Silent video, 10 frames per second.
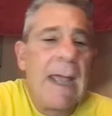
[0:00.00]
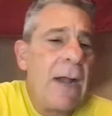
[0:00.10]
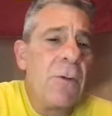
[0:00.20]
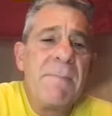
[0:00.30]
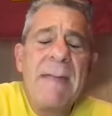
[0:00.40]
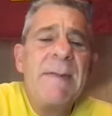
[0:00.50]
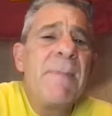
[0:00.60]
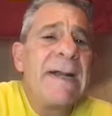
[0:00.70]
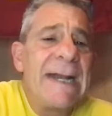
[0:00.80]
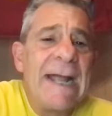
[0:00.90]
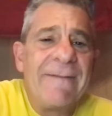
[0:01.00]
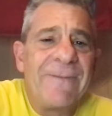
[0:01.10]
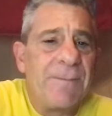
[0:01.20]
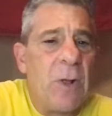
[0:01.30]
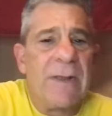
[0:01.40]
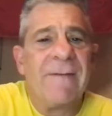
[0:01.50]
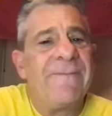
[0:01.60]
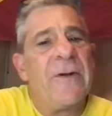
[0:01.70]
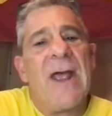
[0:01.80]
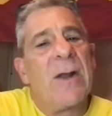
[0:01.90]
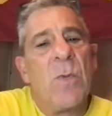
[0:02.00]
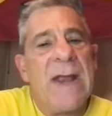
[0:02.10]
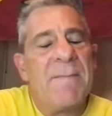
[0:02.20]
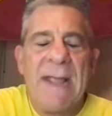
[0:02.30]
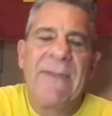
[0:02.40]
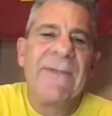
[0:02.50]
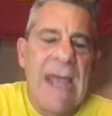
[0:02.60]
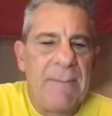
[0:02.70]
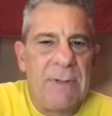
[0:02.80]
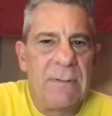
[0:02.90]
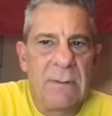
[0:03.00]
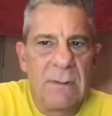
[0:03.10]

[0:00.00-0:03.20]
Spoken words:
I don't know. Maybe Monday Night Football can figure out a way to make this happen.